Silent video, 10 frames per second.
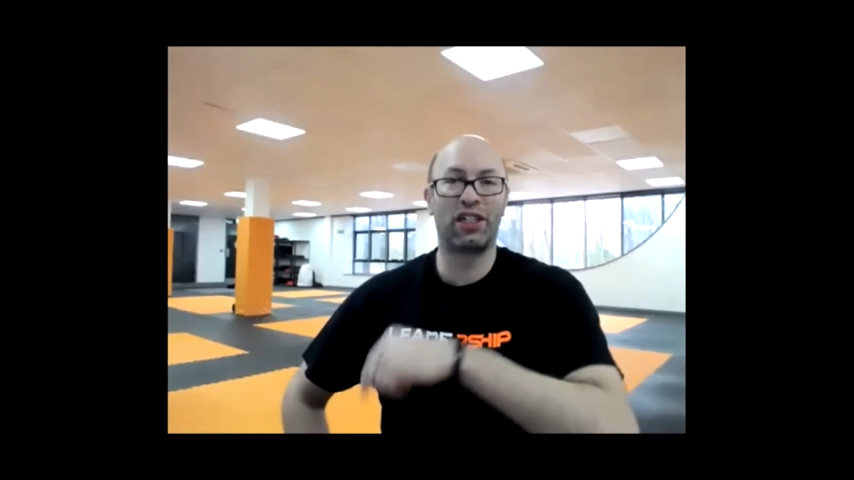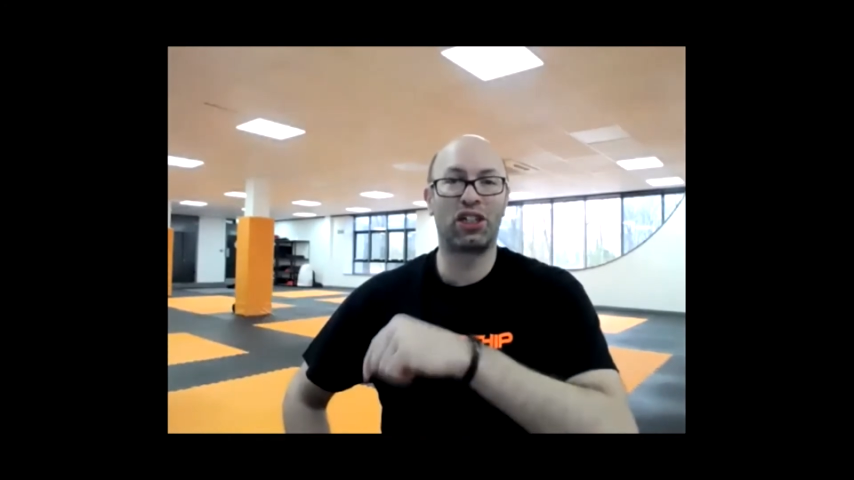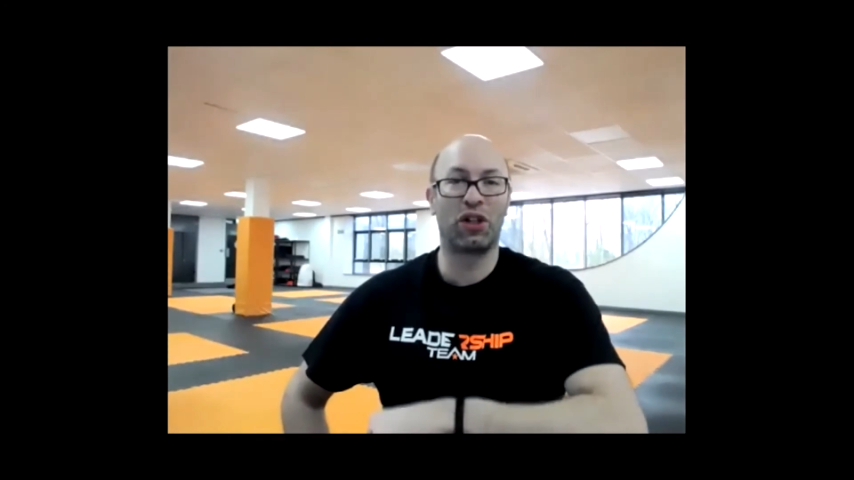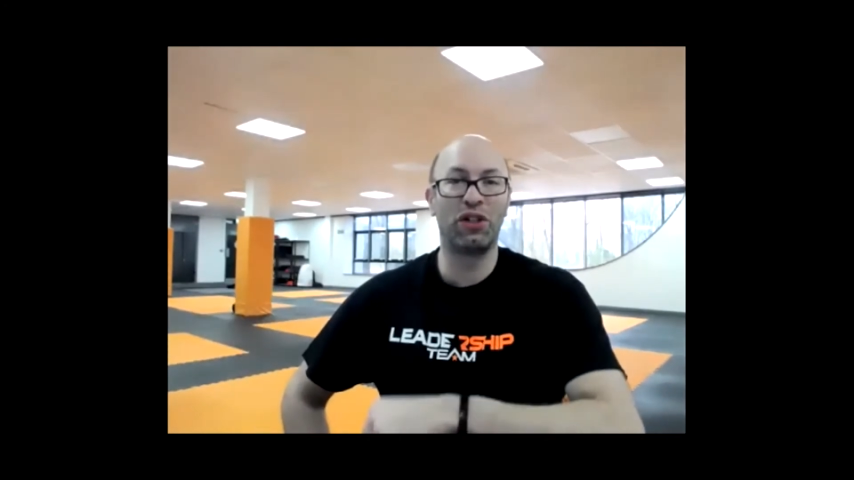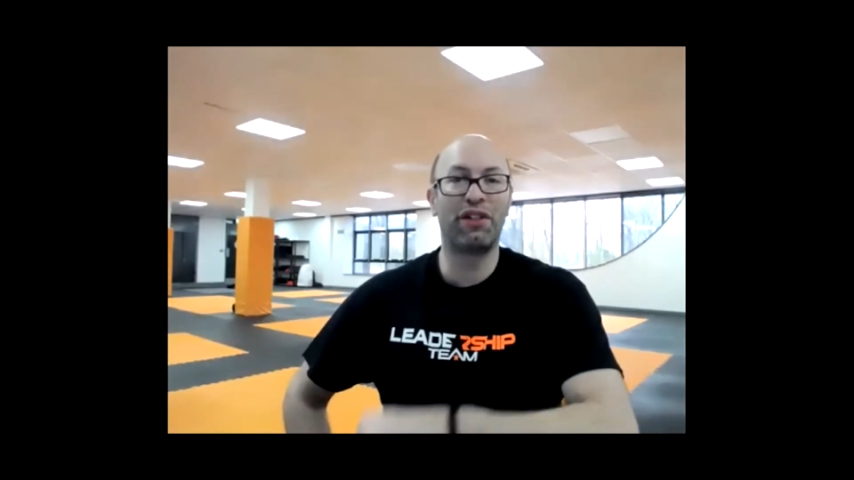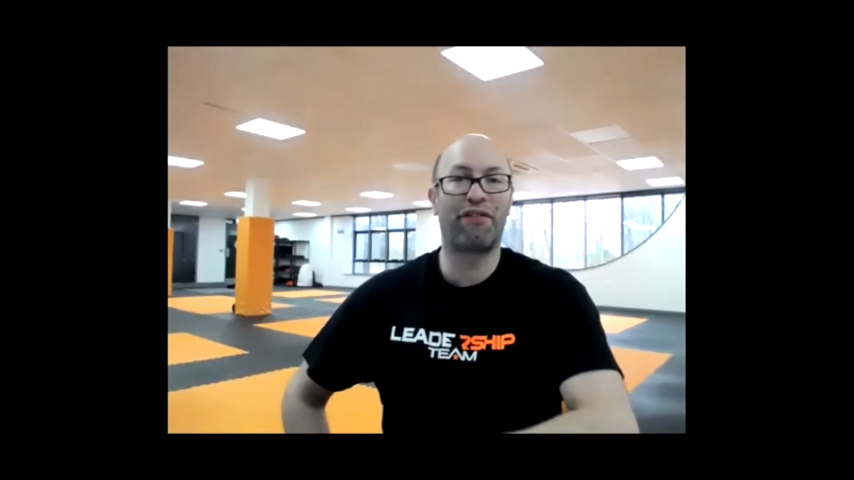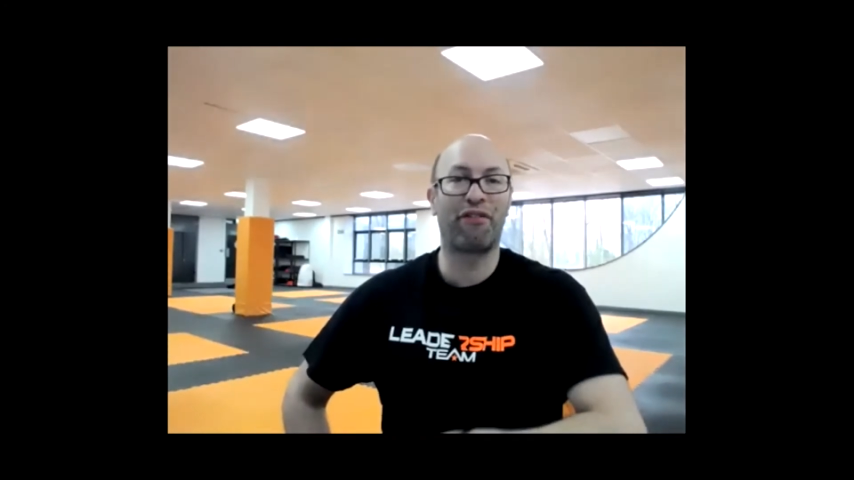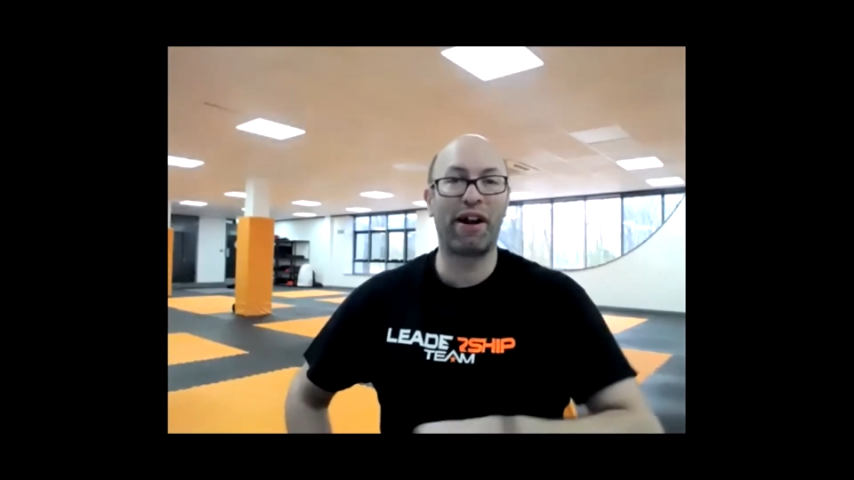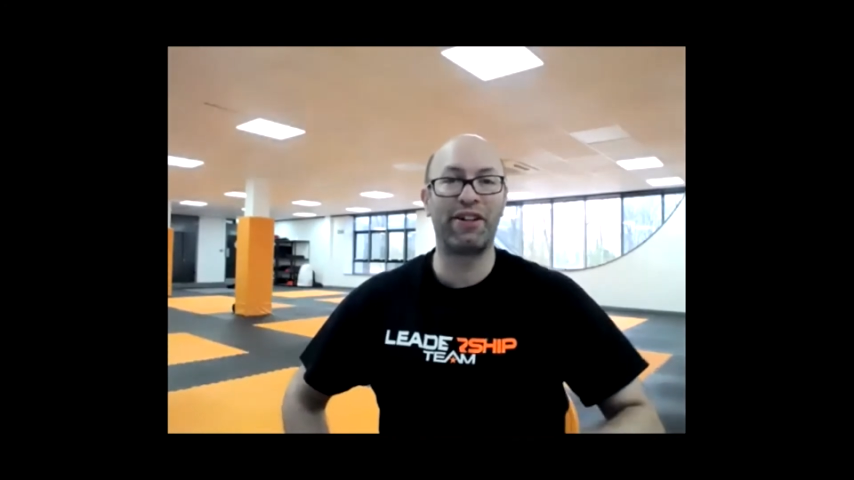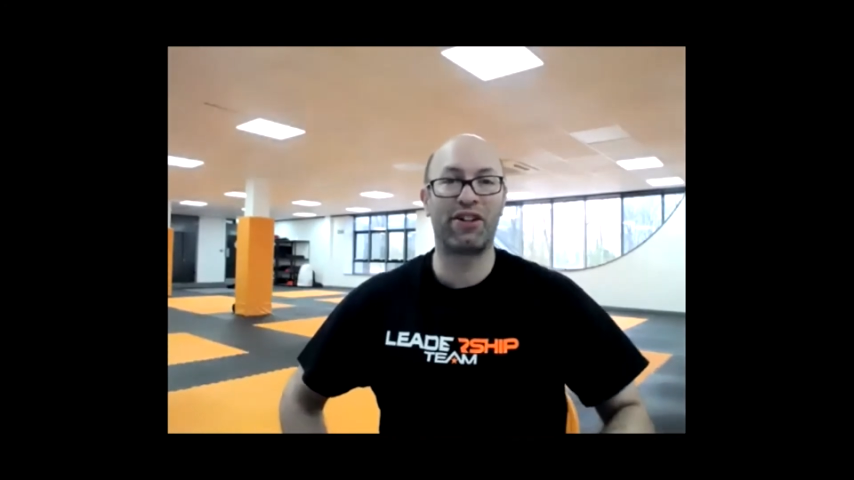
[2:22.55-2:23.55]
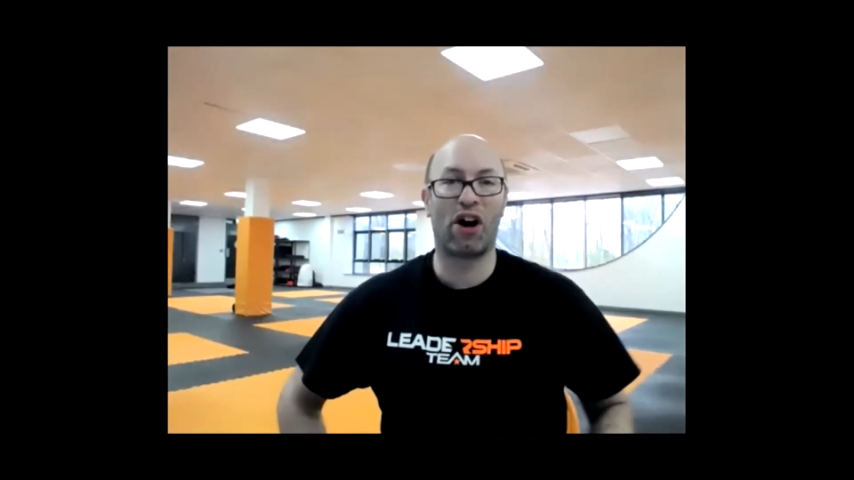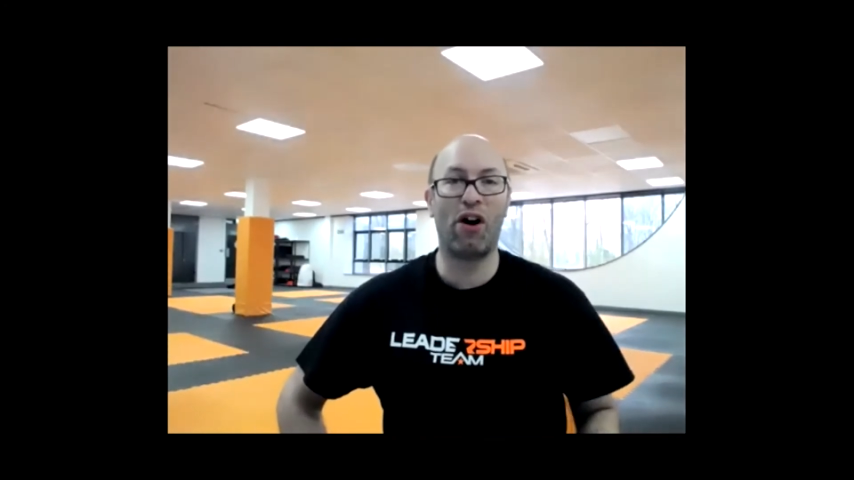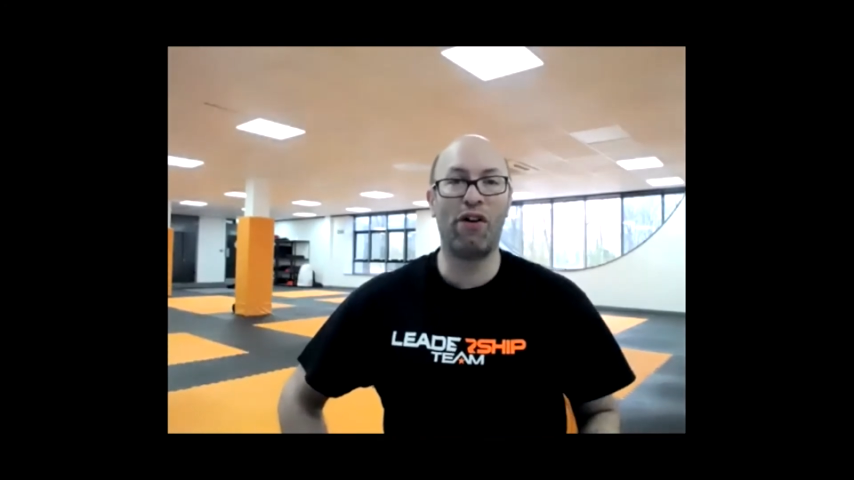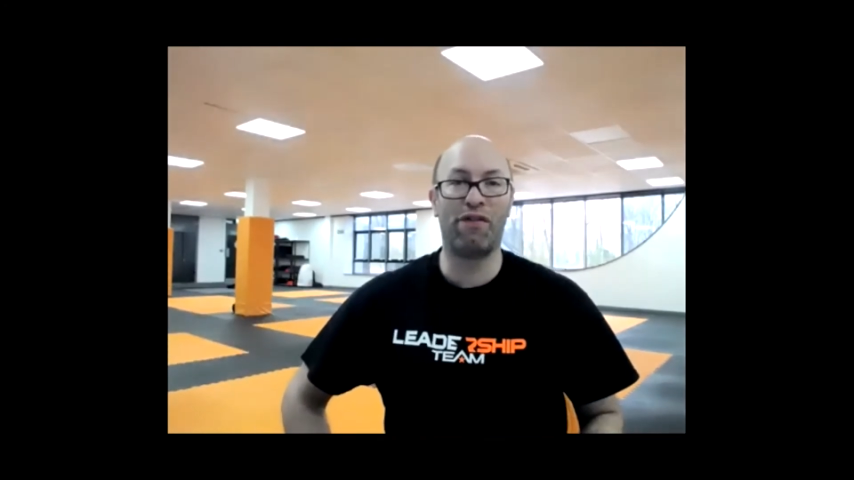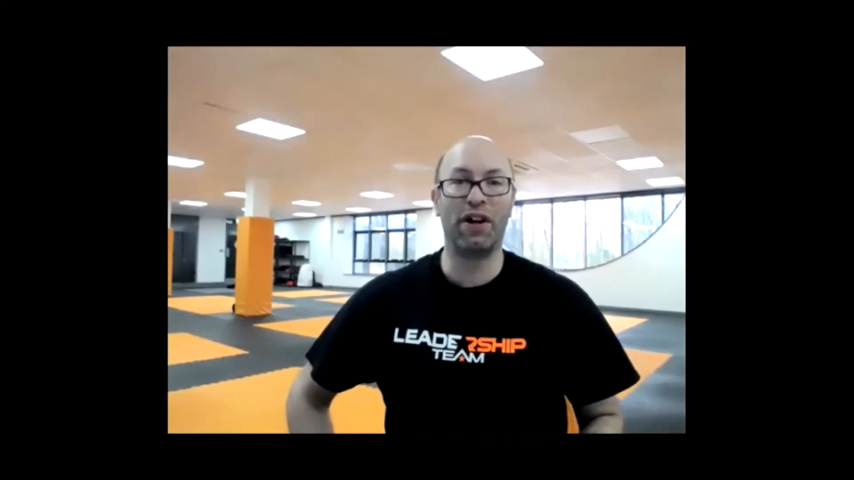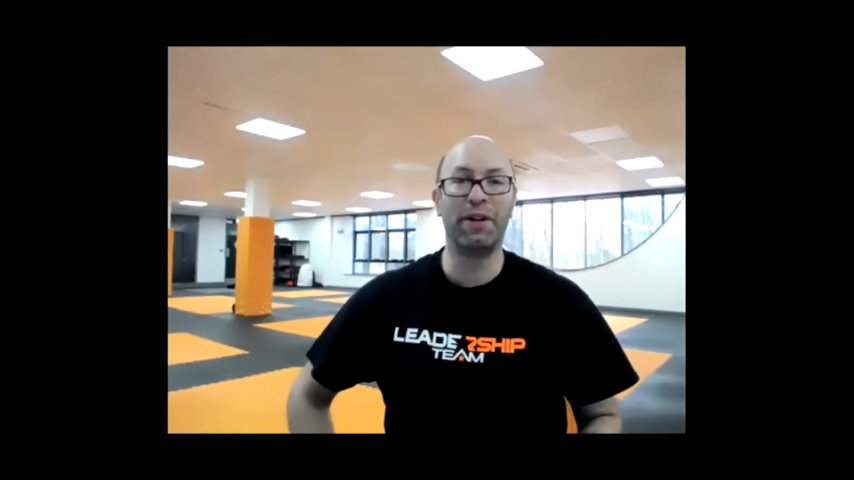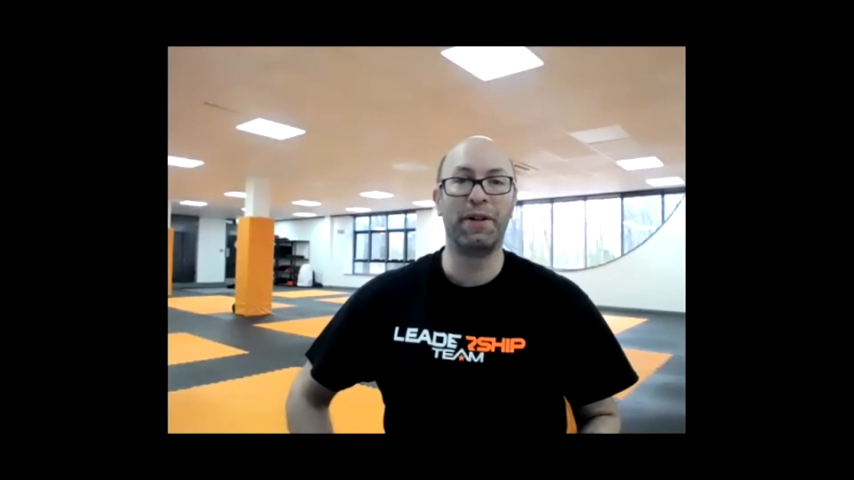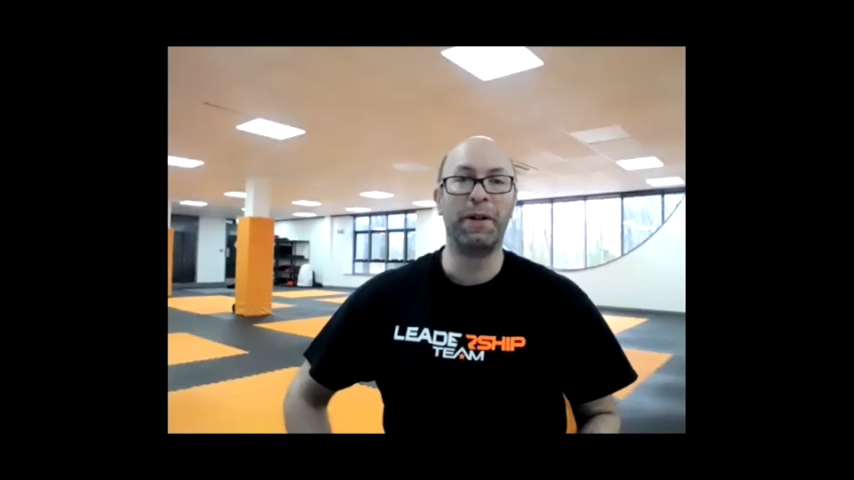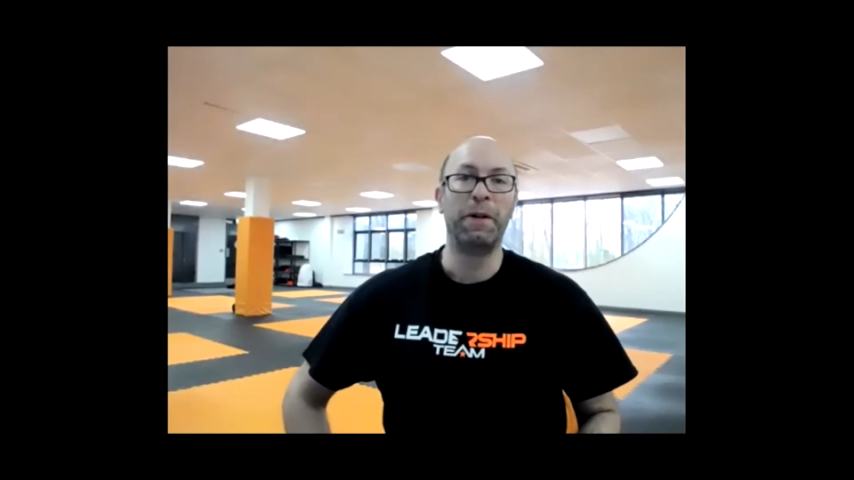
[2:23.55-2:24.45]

son's friend over